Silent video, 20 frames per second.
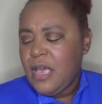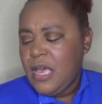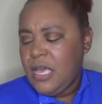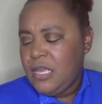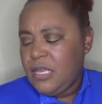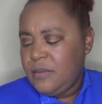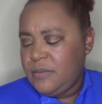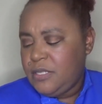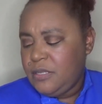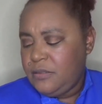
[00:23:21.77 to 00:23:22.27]

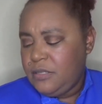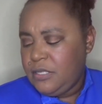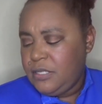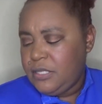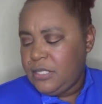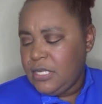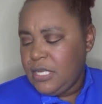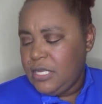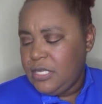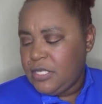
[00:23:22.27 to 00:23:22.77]
Uh, so
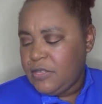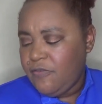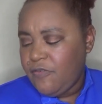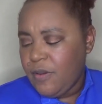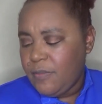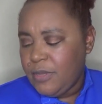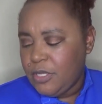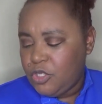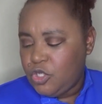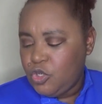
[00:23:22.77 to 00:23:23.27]
this is
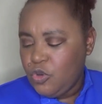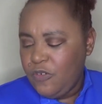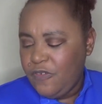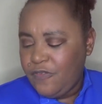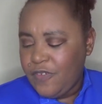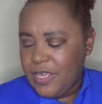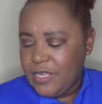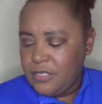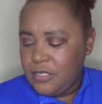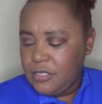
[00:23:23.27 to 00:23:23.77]
from the Too
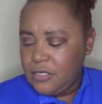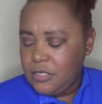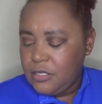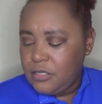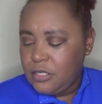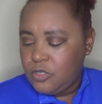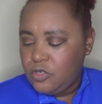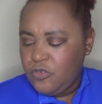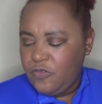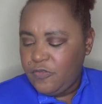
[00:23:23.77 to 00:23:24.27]
Faced. This is
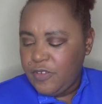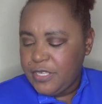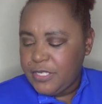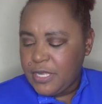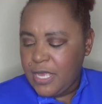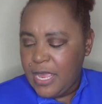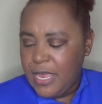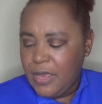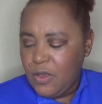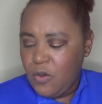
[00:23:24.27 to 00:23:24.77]
the Too
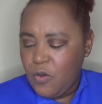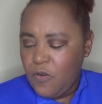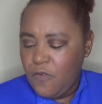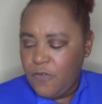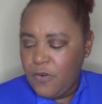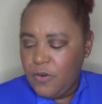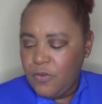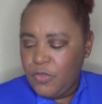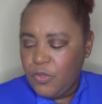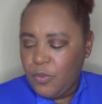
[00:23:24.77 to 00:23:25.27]
Faced
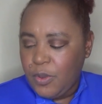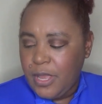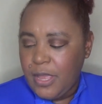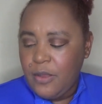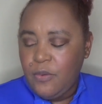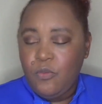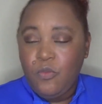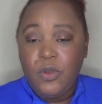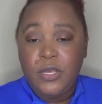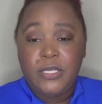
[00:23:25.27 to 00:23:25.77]
Hangover
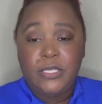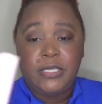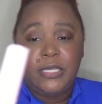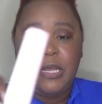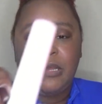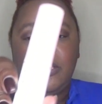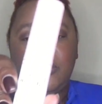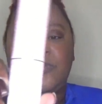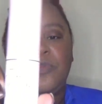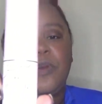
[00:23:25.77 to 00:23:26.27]
3-in-1 setting